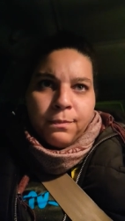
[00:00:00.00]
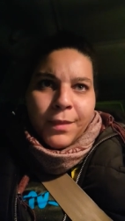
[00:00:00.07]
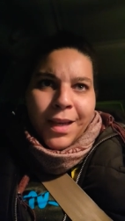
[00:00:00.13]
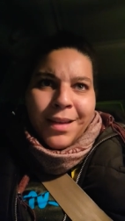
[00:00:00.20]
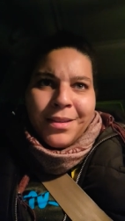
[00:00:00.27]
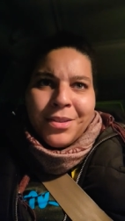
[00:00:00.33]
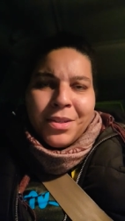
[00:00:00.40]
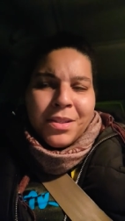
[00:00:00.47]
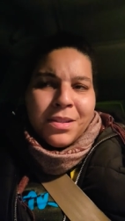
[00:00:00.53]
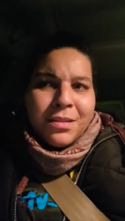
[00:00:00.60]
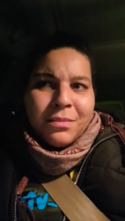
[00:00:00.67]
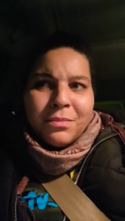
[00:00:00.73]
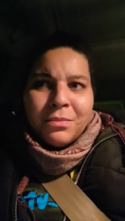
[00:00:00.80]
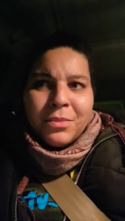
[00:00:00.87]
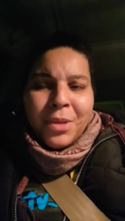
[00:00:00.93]
And just
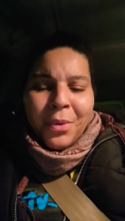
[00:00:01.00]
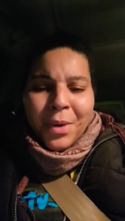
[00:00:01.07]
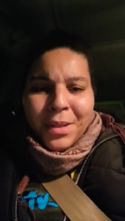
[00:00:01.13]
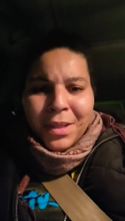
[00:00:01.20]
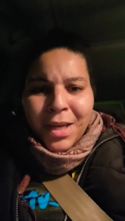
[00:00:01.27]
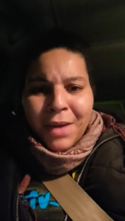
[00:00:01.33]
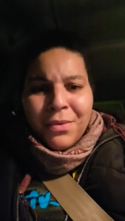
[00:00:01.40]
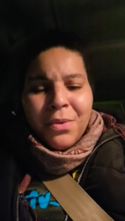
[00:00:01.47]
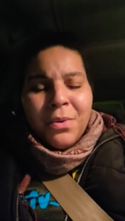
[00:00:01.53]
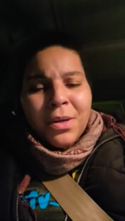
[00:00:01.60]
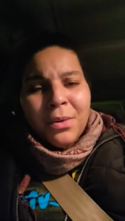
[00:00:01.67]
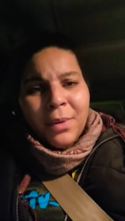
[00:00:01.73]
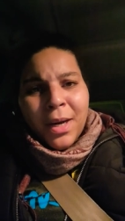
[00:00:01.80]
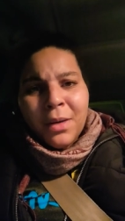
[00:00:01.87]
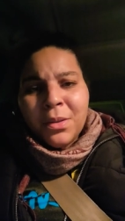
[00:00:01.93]
knowing that everyone
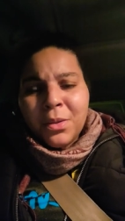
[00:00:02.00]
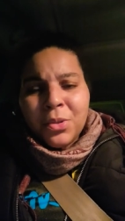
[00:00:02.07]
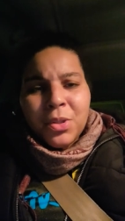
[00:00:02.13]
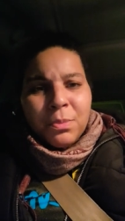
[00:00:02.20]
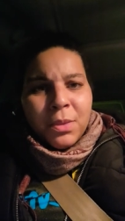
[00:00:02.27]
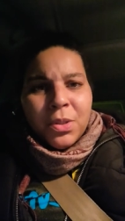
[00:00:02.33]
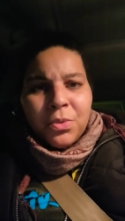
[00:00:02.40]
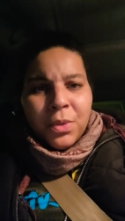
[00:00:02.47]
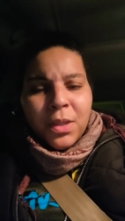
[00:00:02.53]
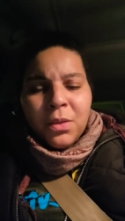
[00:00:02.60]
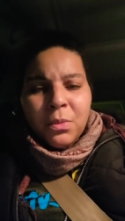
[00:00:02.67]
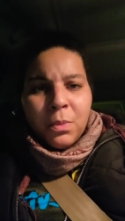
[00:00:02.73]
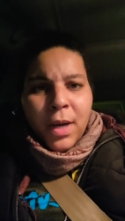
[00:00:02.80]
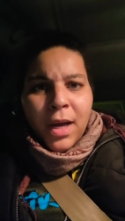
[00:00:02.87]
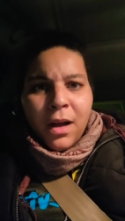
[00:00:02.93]
around you should be
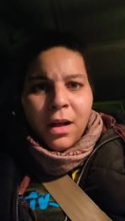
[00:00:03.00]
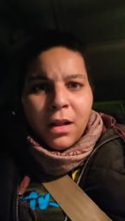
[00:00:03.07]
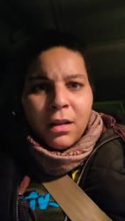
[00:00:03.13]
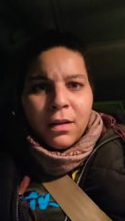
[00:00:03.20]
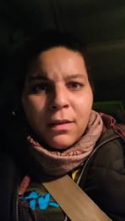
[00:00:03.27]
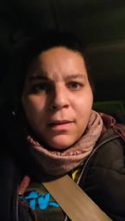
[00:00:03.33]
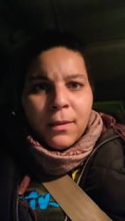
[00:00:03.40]
treated well.